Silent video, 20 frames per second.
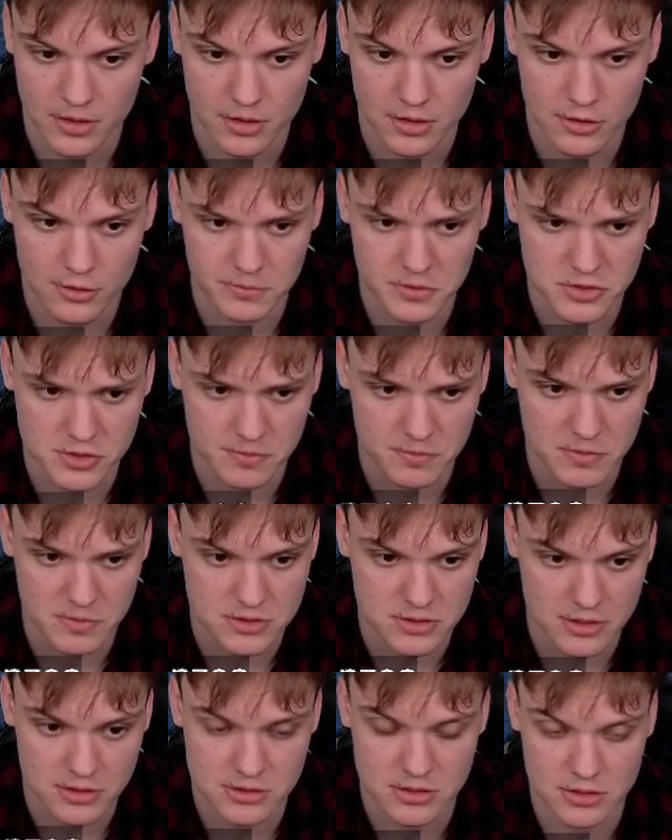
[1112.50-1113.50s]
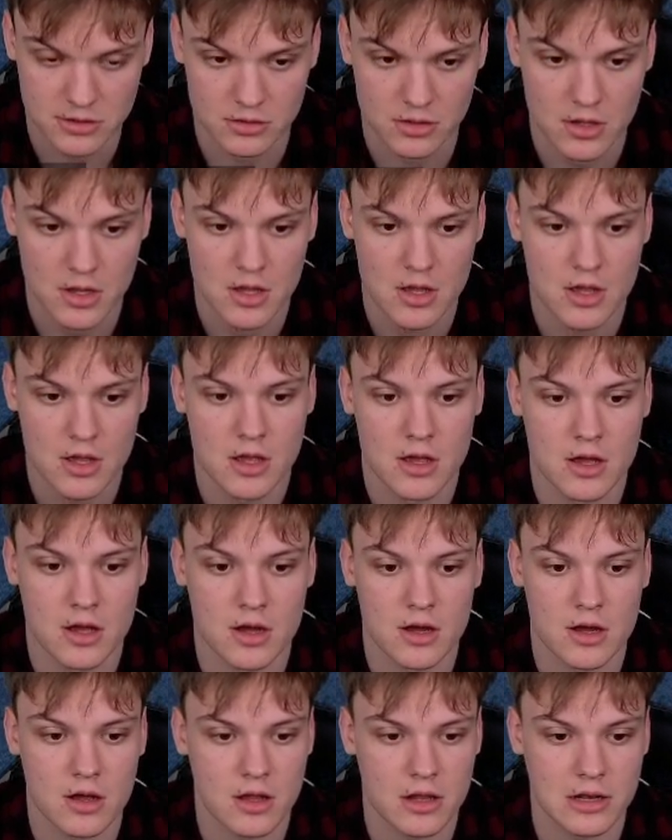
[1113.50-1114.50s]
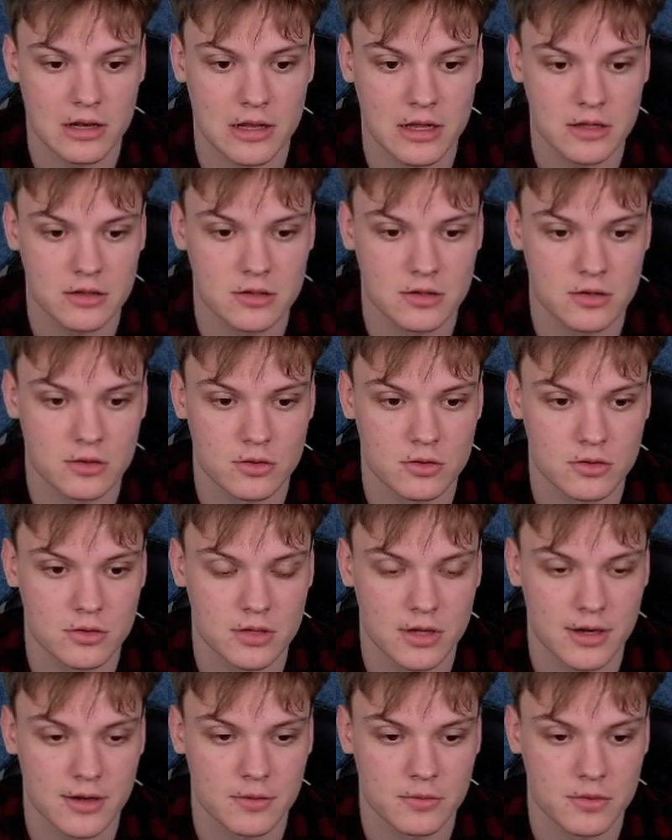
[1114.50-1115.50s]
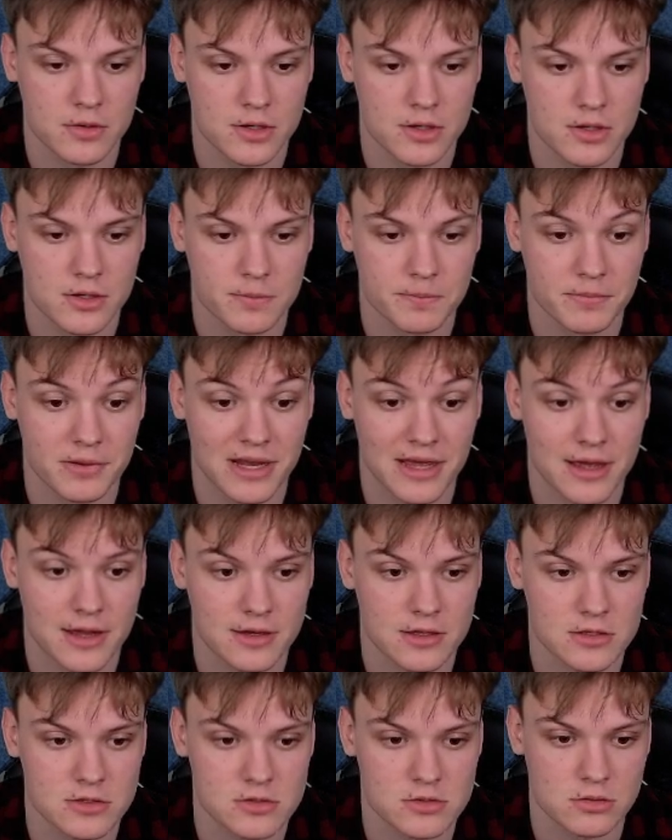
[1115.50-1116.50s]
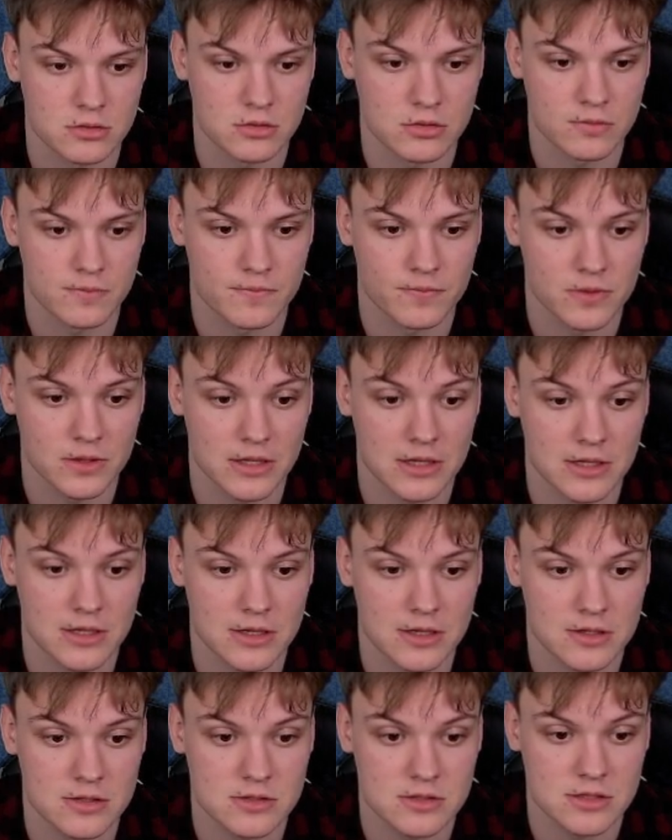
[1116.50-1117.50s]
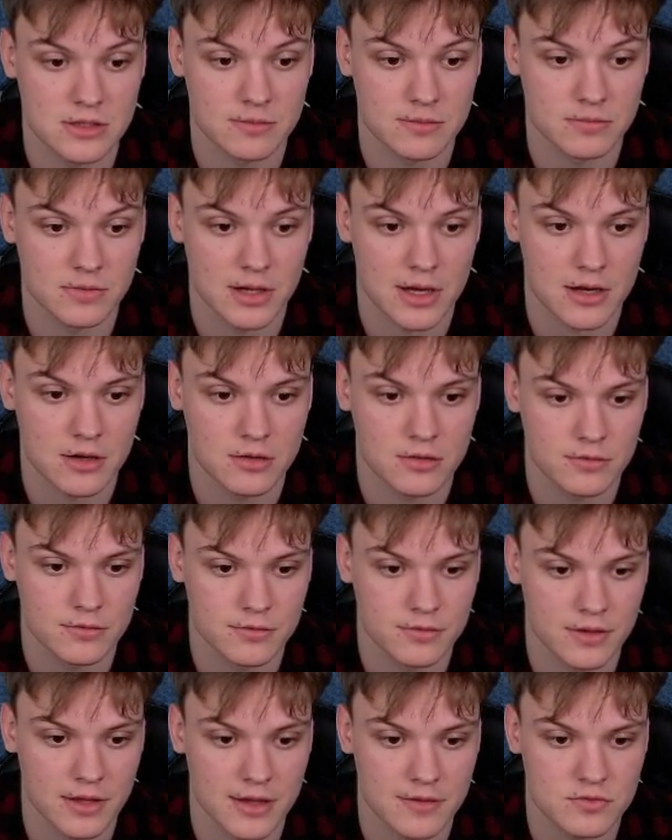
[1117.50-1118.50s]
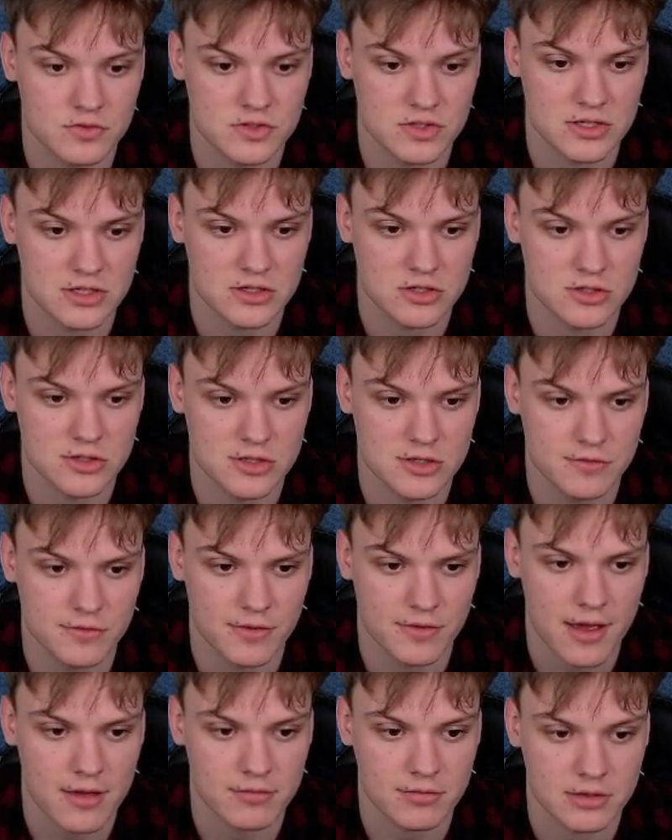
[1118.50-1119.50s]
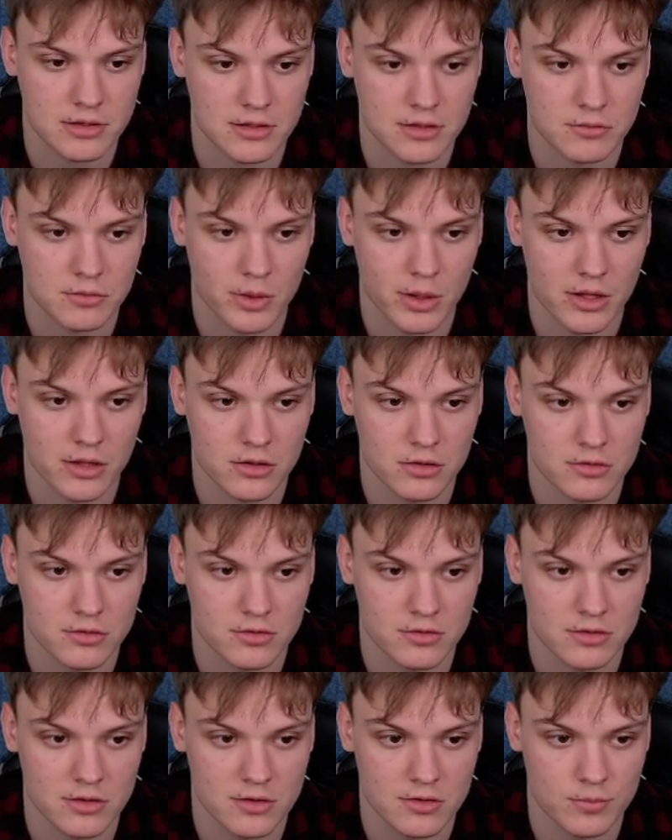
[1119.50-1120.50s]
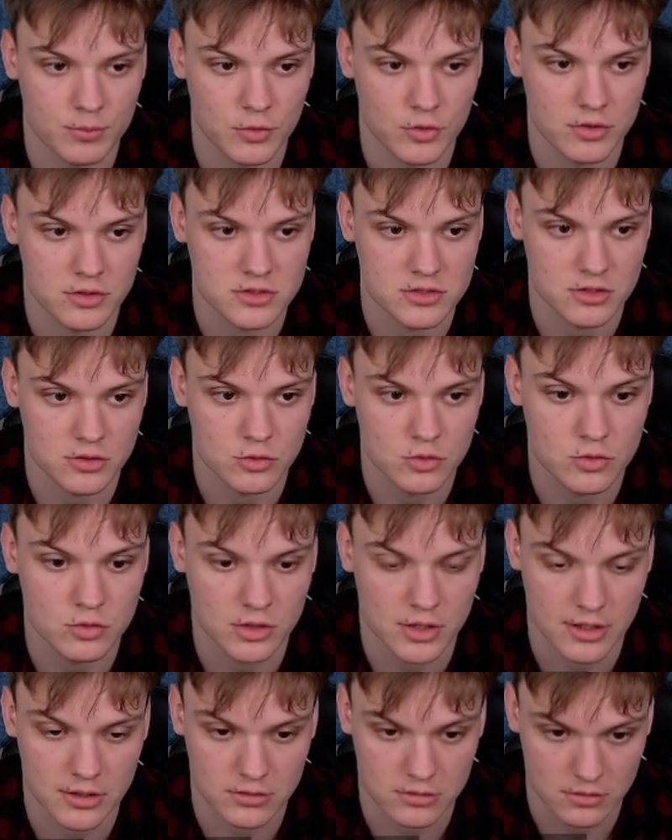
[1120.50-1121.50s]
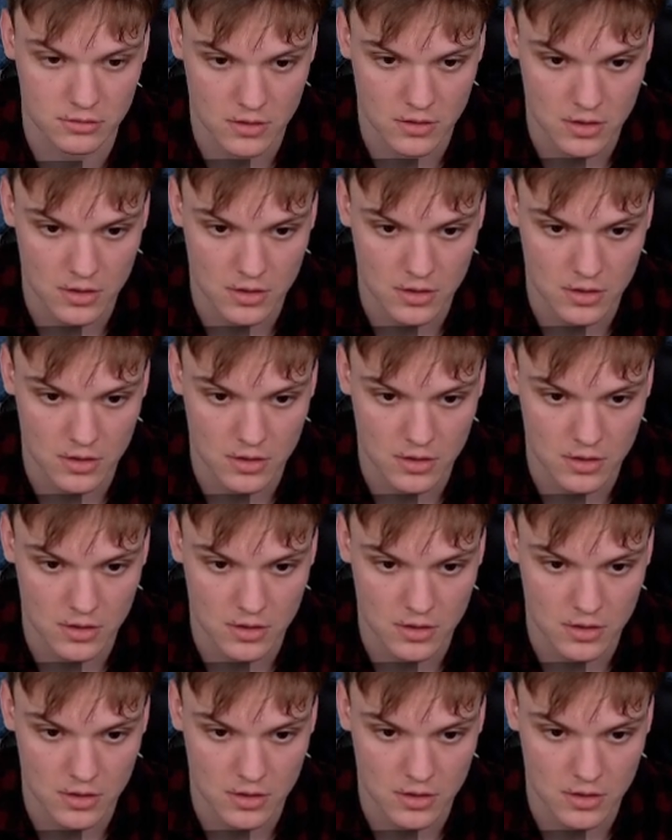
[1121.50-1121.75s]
go bishop e6 and later on, our plan is to get in some kind of f6, g5, and then we can use this pawn as a hook, and